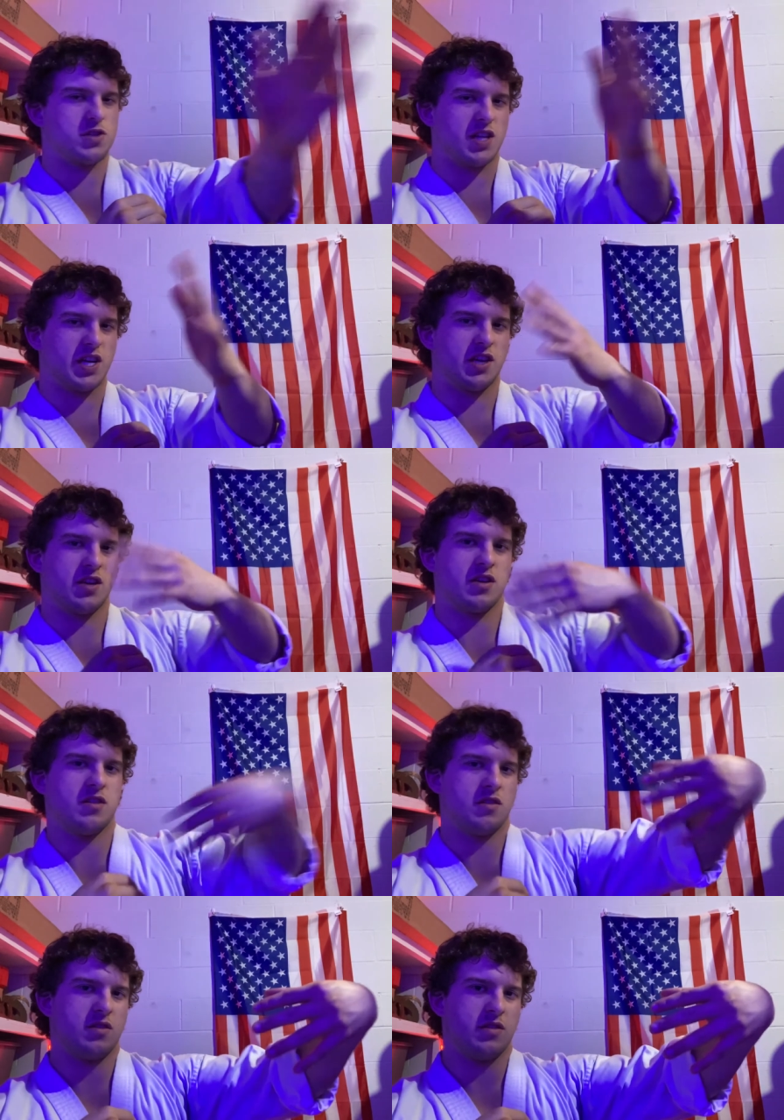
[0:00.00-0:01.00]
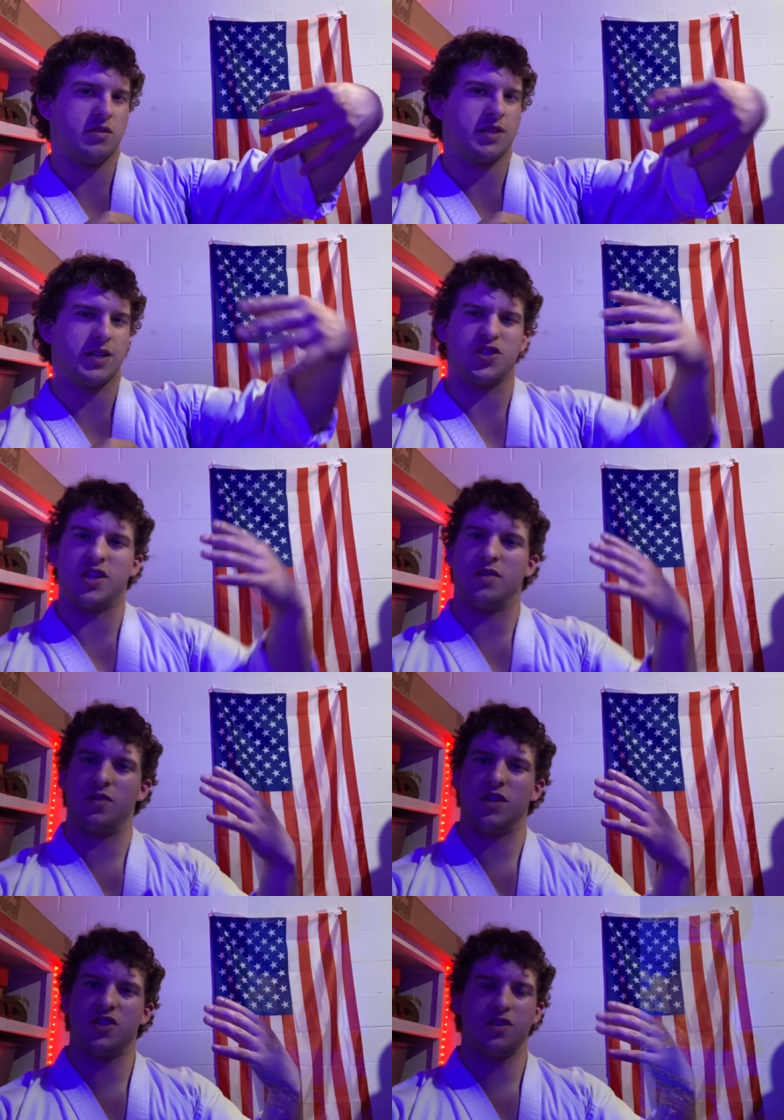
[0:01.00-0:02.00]
like it's like a
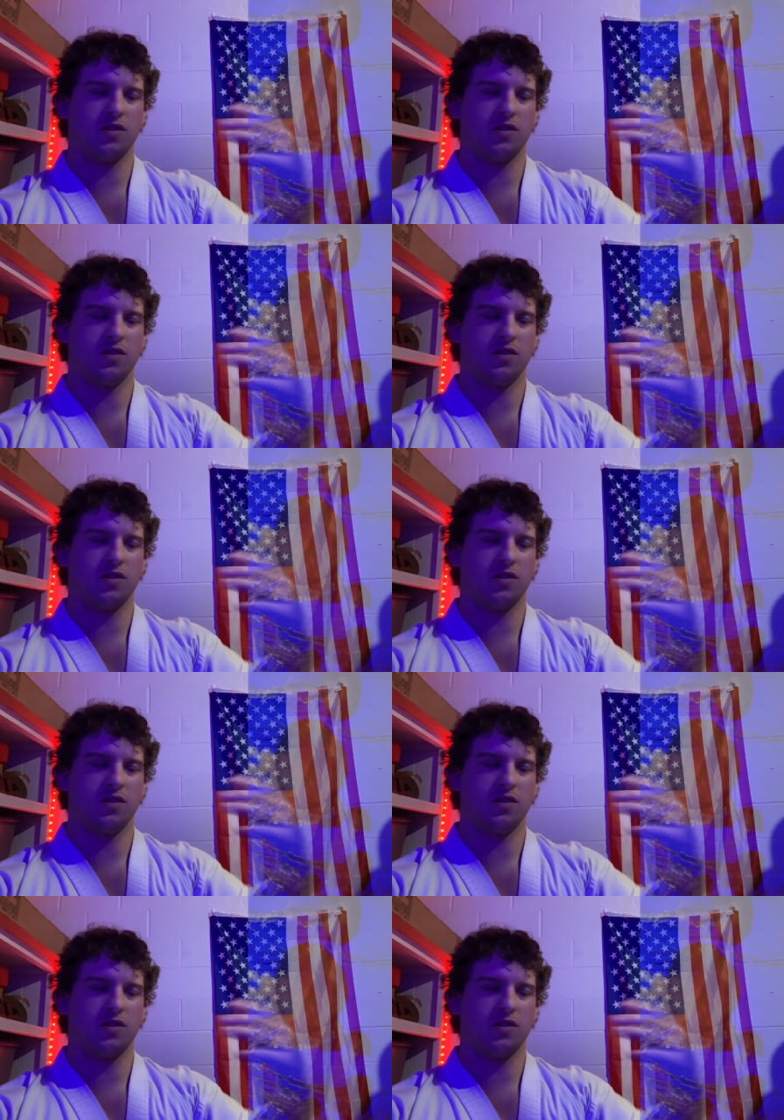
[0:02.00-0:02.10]
jellyfish.